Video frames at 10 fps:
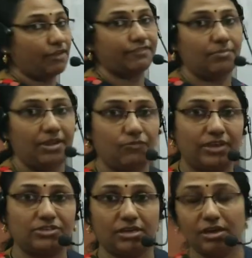of the main
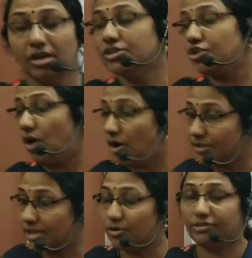vector. So how
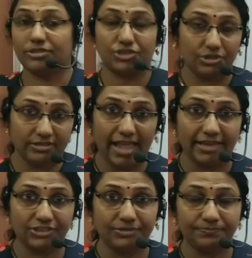can you understood
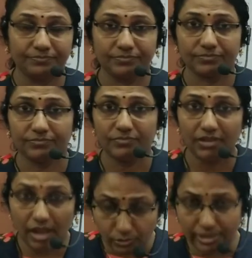that?
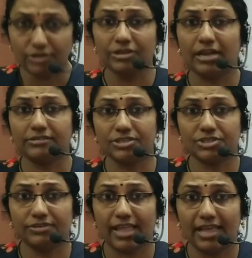How can you
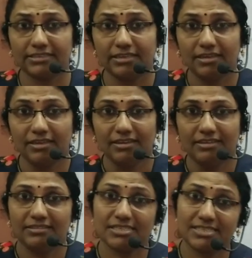understood that?
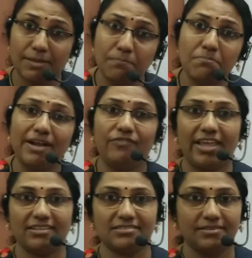The simple
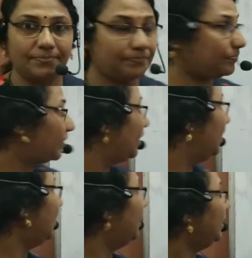ways.
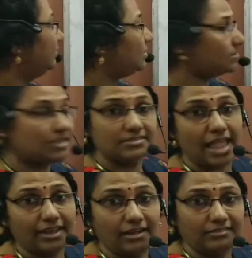This is
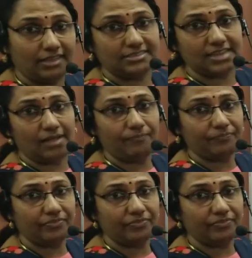angle theta